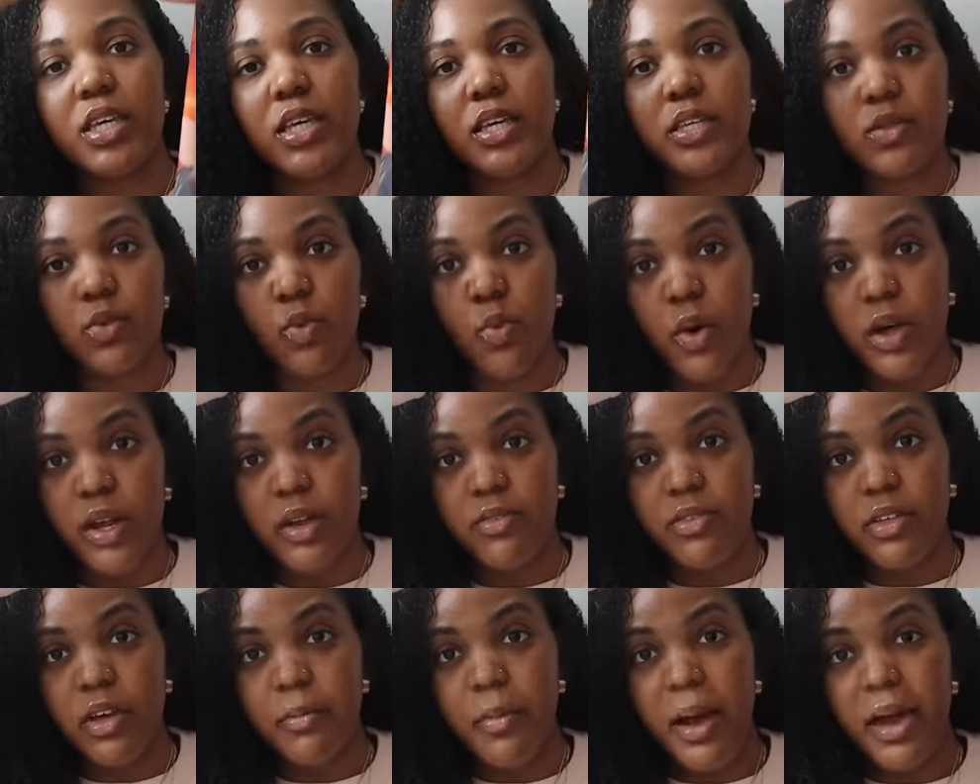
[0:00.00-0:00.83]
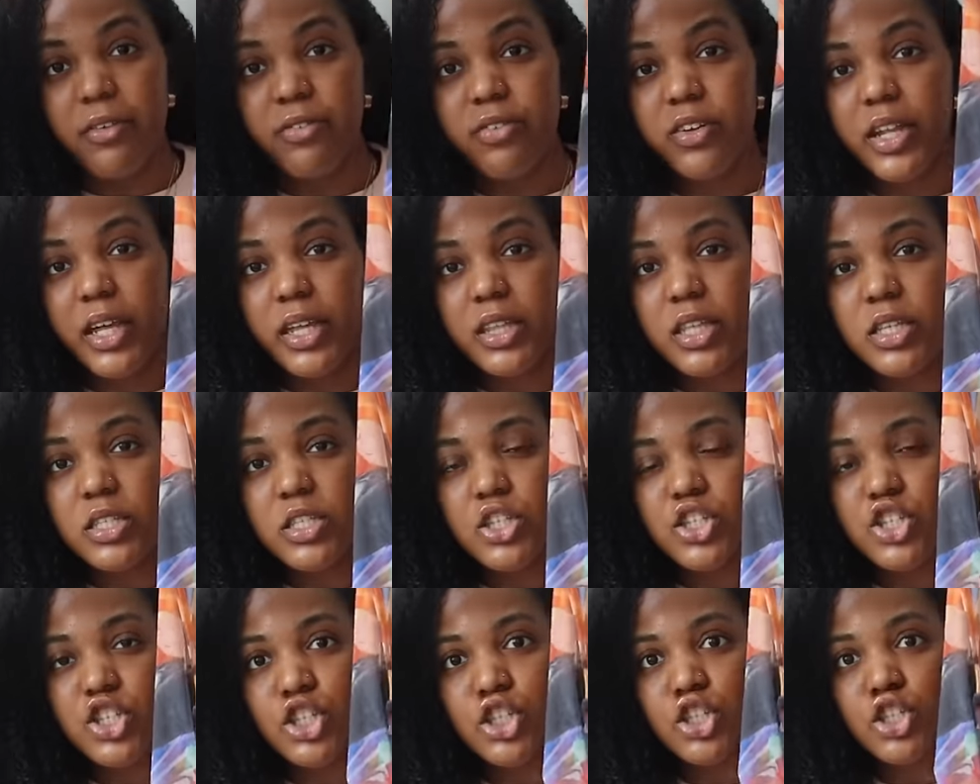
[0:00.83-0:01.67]
is one of them. I feel like this
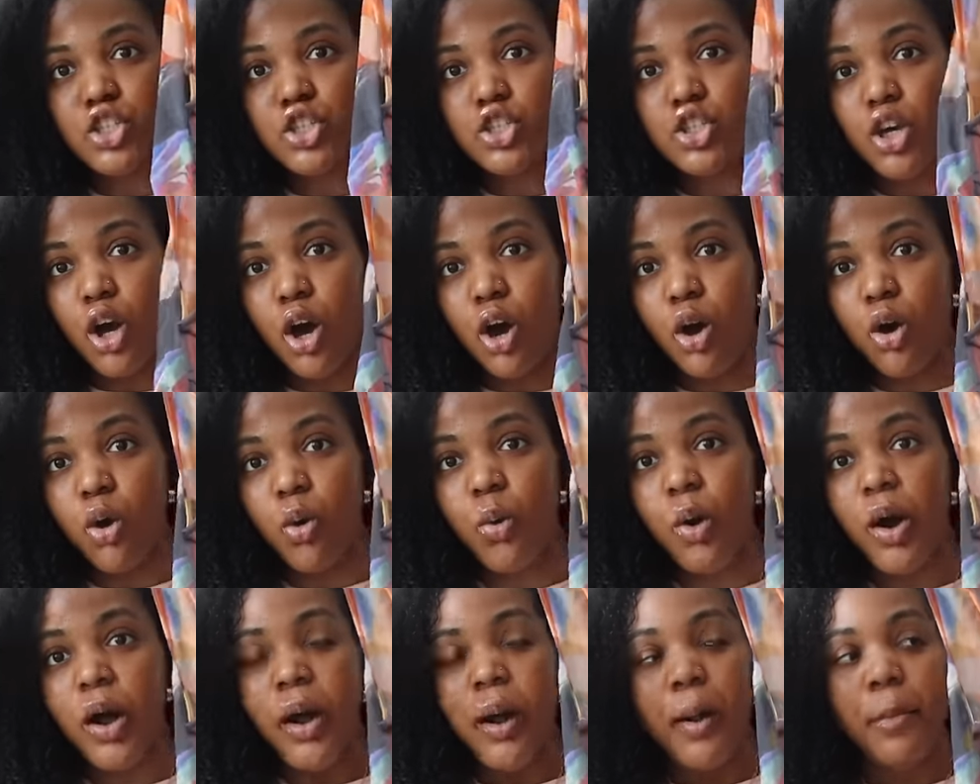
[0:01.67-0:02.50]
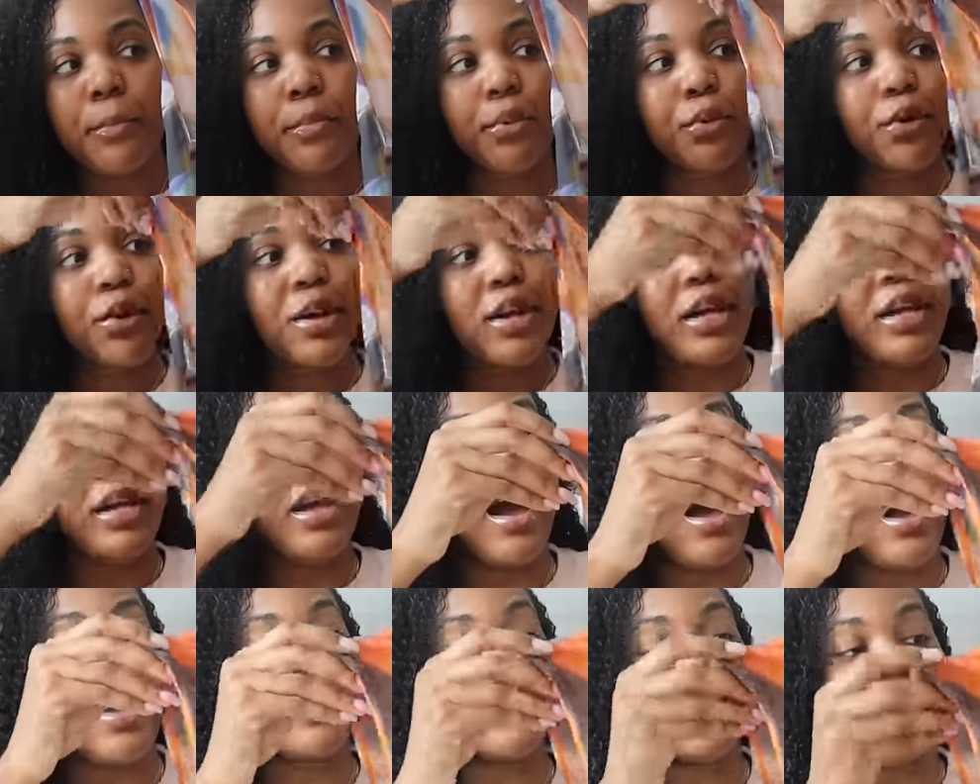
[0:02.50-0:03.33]
is just so pretty.
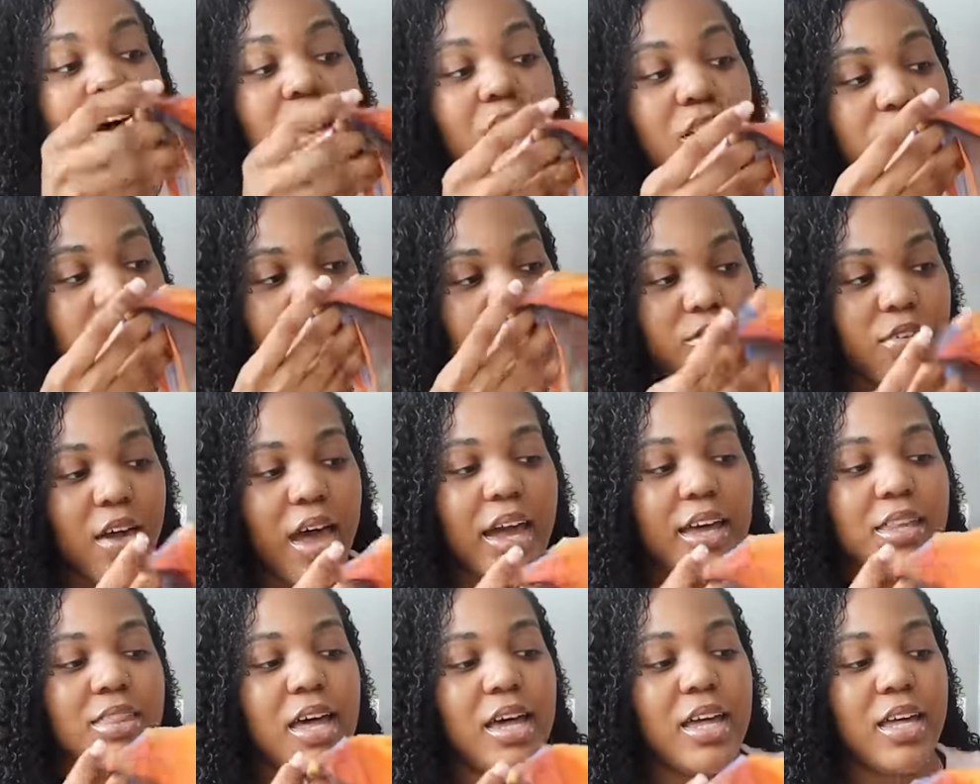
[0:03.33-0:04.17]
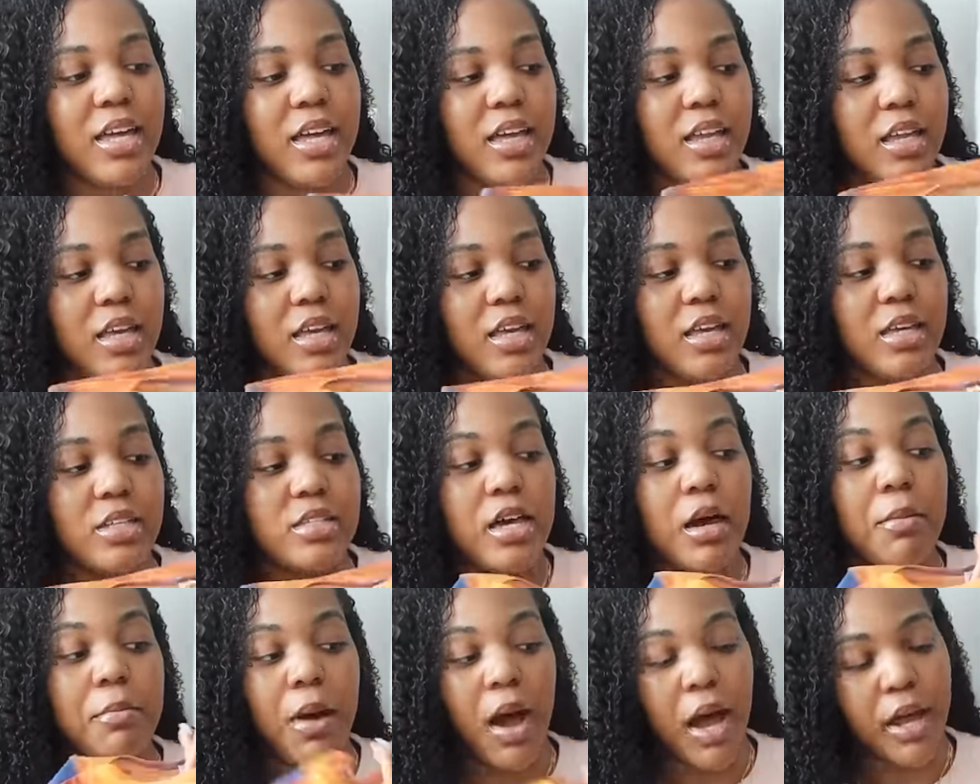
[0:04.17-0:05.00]
I love the fact that it is
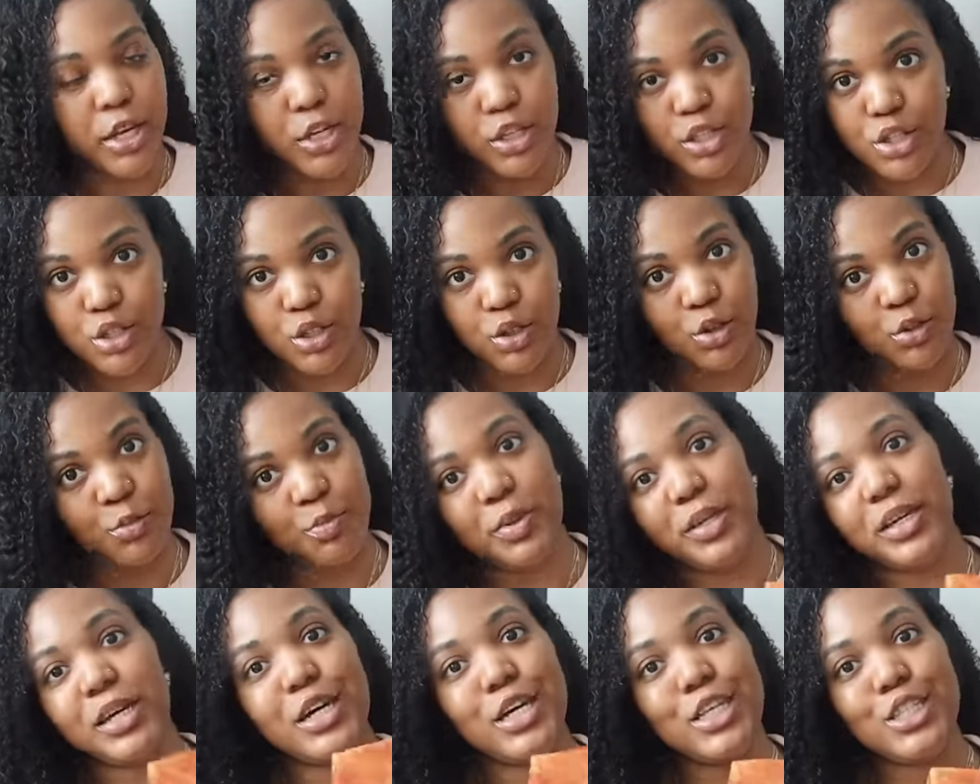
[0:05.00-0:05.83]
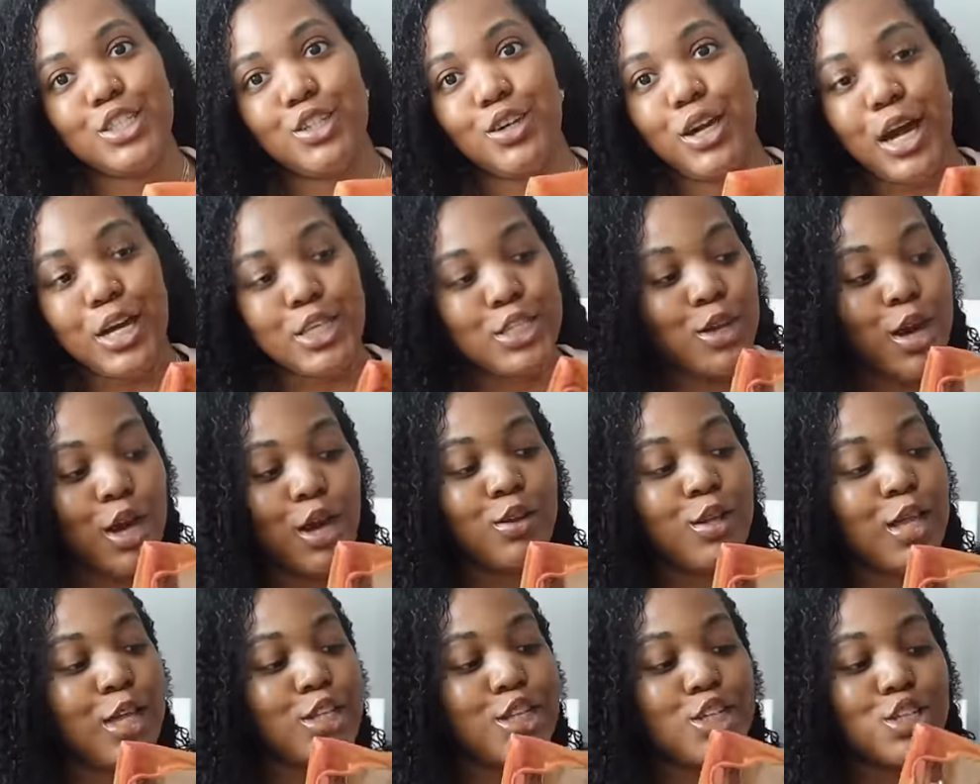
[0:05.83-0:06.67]
a bodysuit, because you guys know I
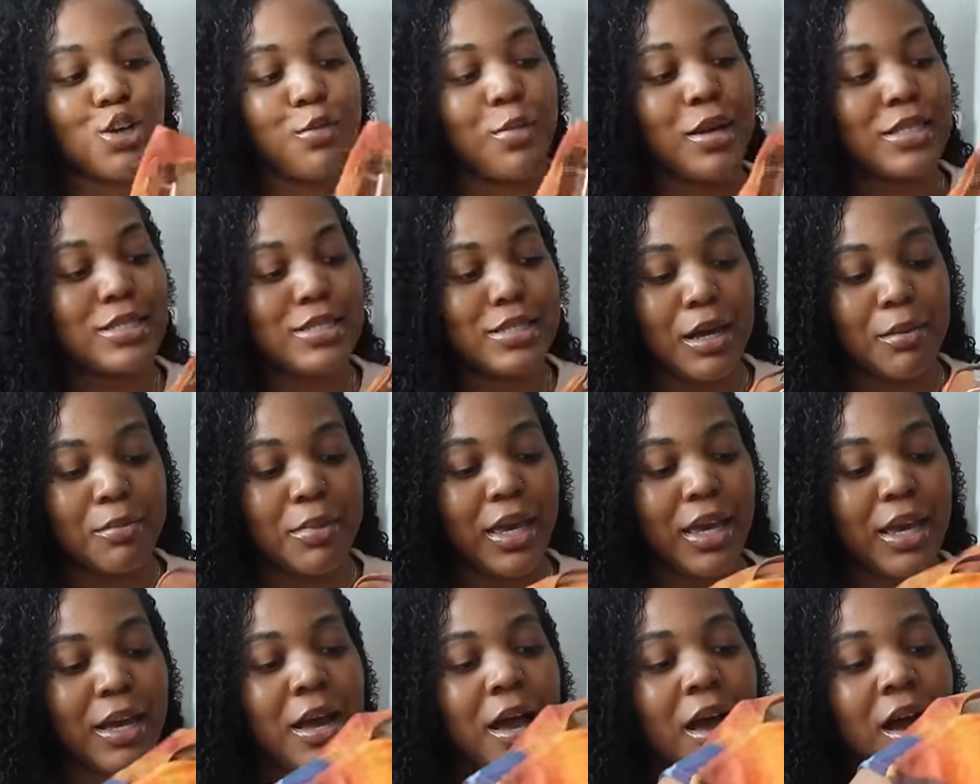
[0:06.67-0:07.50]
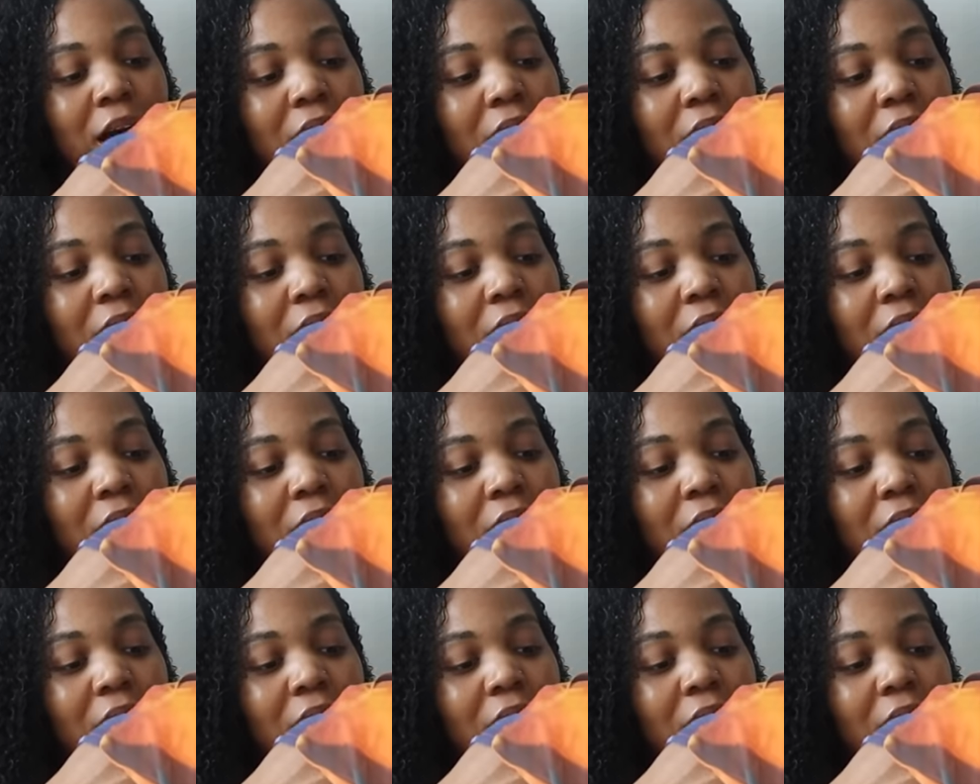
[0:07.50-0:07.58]
don't like to show my stomach.